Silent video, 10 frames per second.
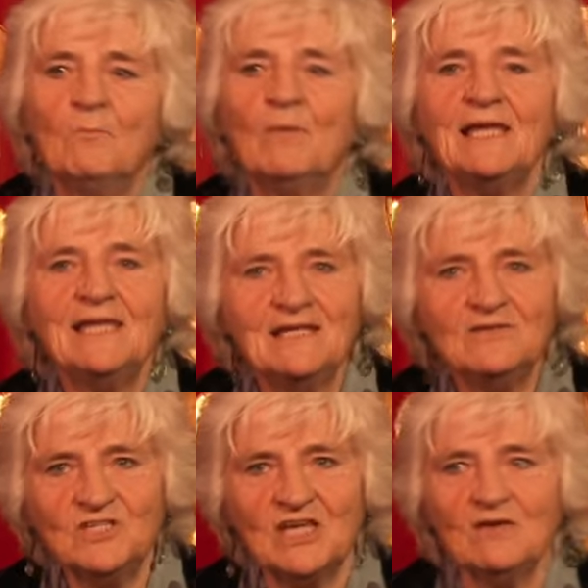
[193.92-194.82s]
but
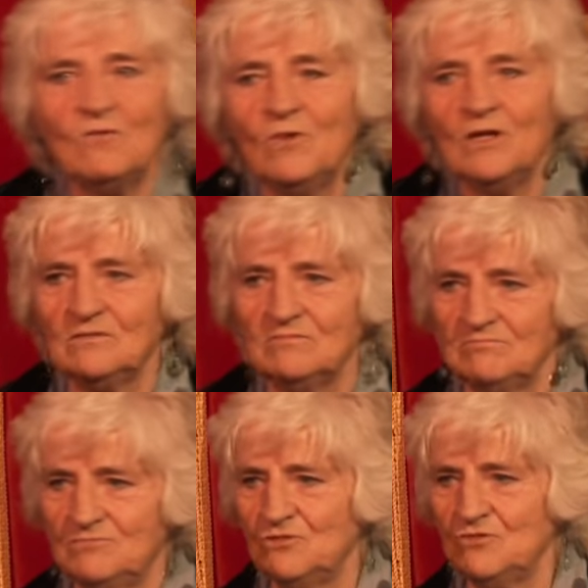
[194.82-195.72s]
Lindsay will
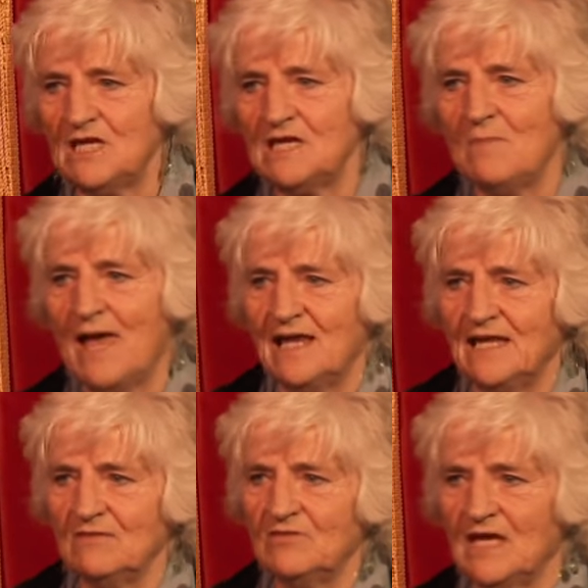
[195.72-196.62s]
do the emailing
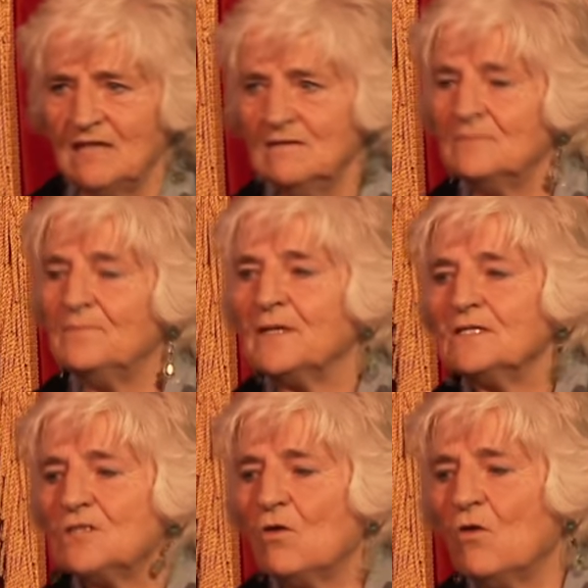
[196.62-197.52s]
thing.
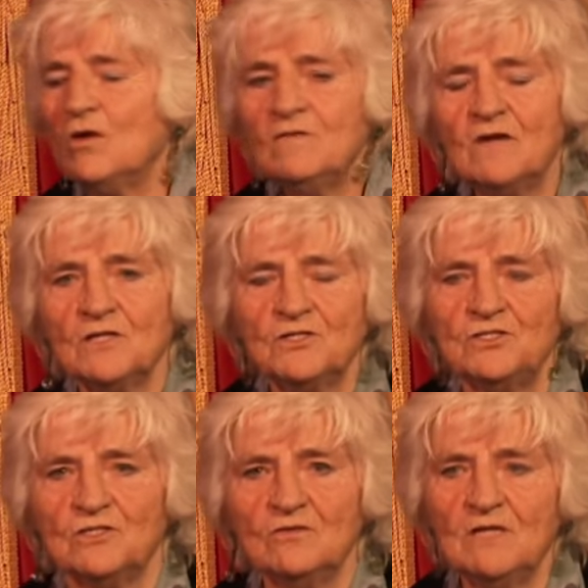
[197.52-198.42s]
So all you've got to do,
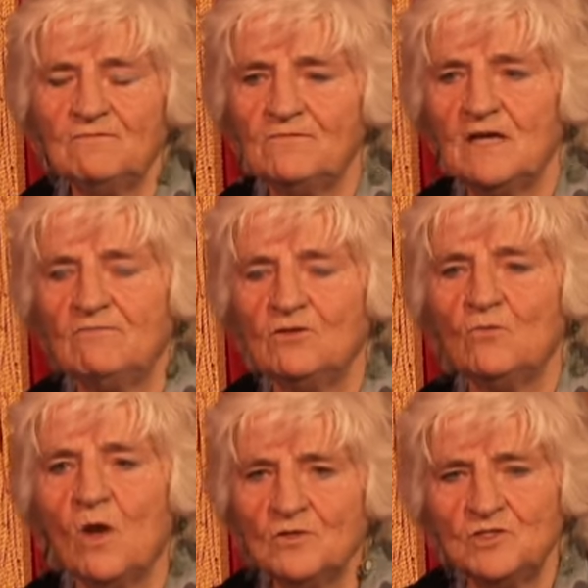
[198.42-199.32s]
if, if
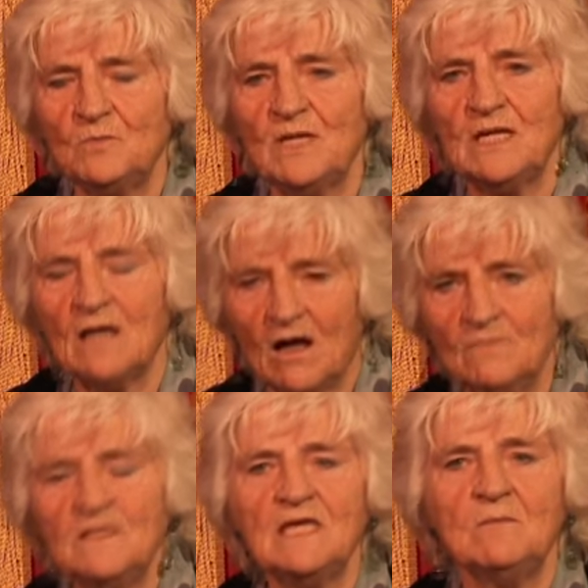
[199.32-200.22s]
you want to be
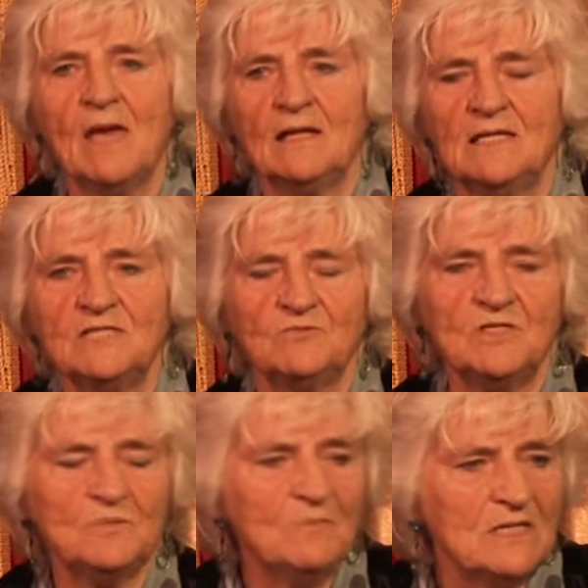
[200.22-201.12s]
on the email list,
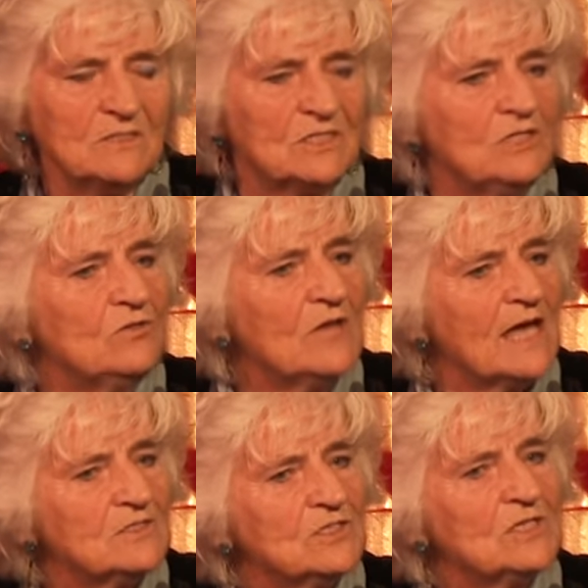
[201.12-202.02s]
which means that you
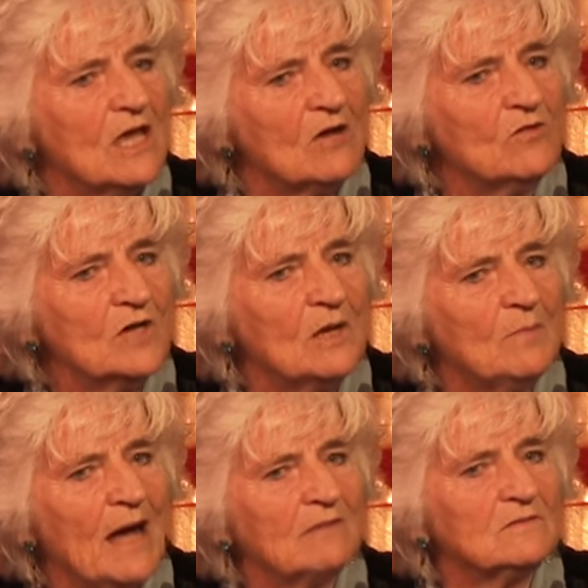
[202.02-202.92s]
get to know
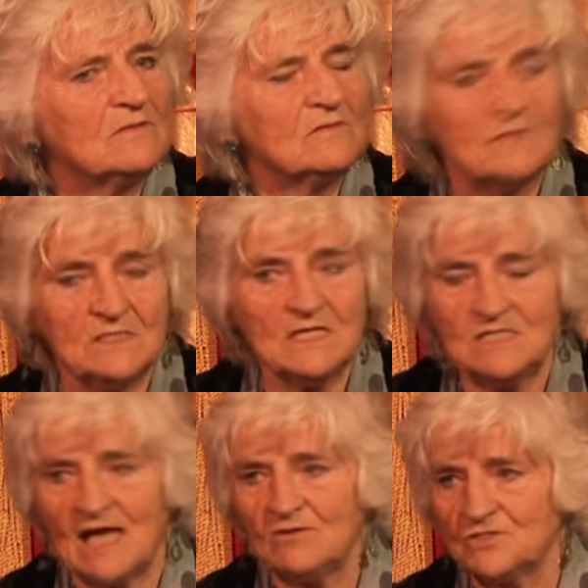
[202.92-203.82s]
about the
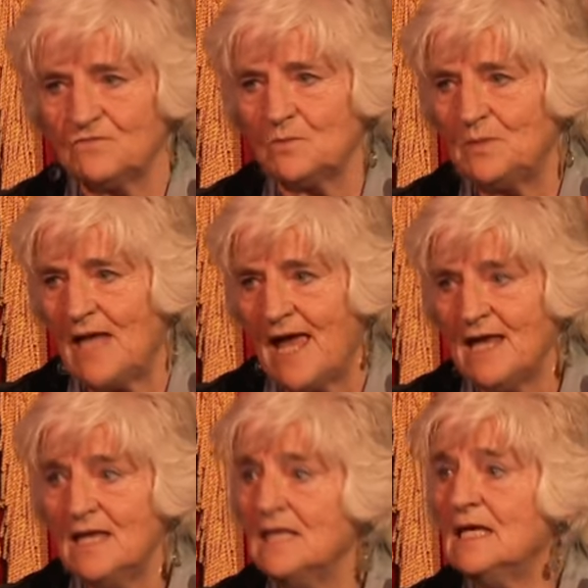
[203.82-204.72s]
details of the
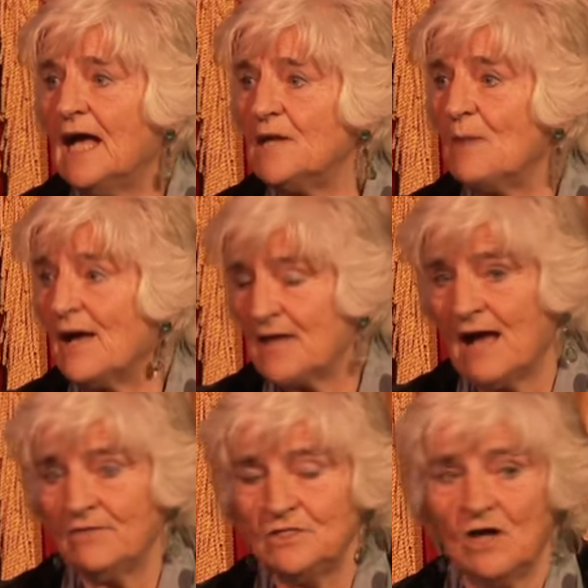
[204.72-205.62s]
play and about
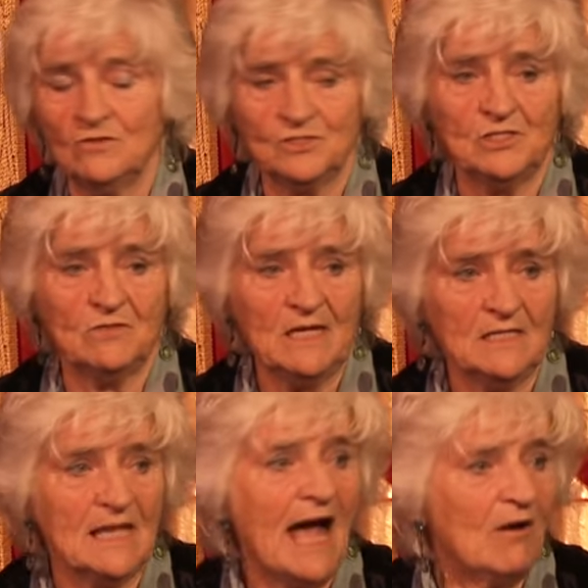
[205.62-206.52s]
how the dog's doing
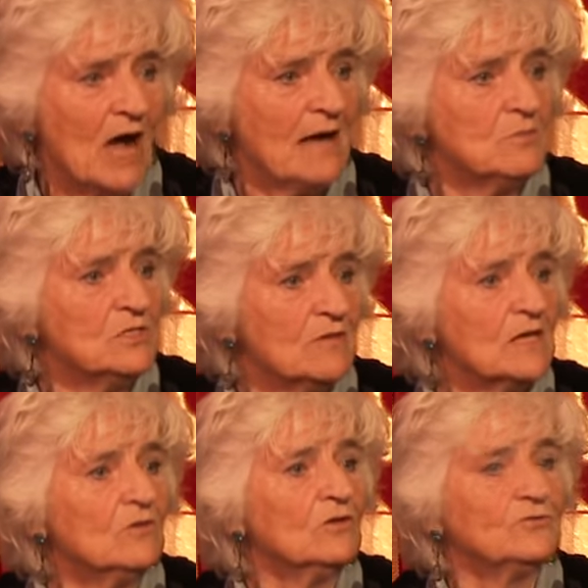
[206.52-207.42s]
and how I'm
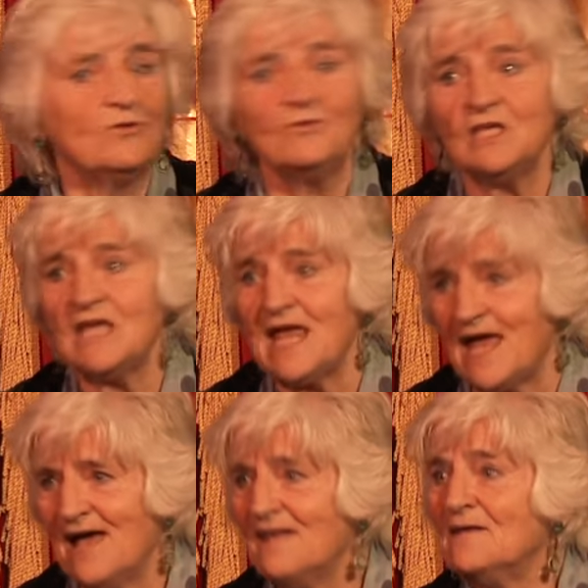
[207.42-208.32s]
doing all through the
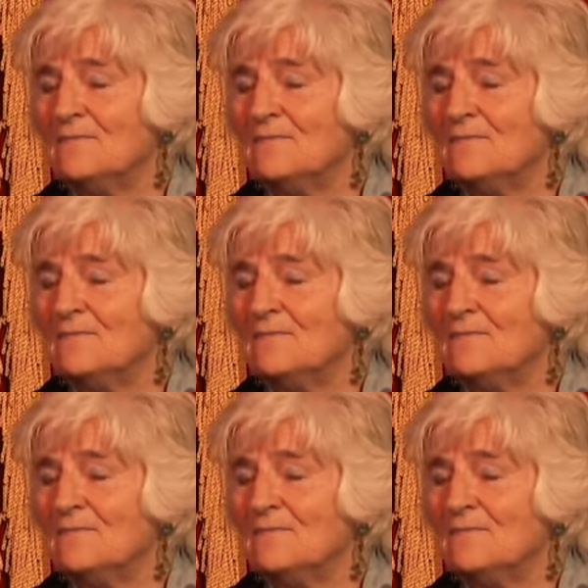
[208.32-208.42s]
year,